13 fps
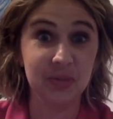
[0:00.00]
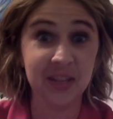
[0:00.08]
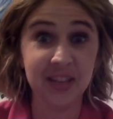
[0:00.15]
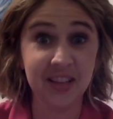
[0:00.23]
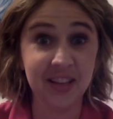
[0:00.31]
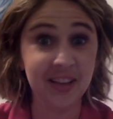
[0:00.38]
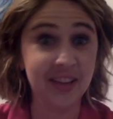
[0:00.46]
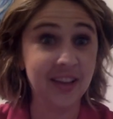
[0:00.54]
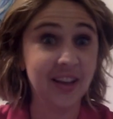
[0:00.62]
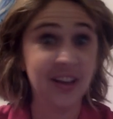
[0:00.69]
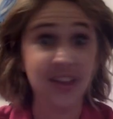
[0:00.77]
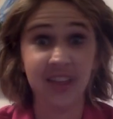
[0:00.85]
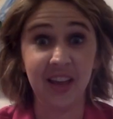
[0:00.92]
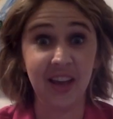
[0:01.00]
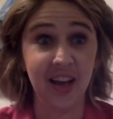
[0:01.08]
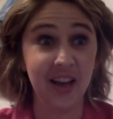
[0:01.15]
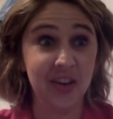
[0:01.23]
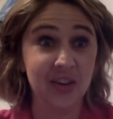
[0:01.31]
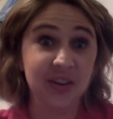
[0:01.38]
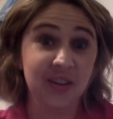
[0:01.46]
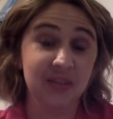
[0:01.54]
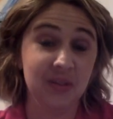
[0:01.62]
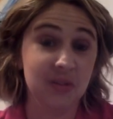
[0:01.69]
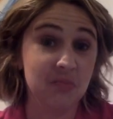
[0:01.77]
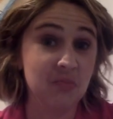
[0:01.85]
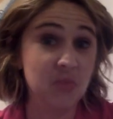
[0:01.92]
really, like I couldn't
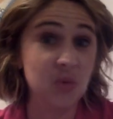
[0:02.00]
even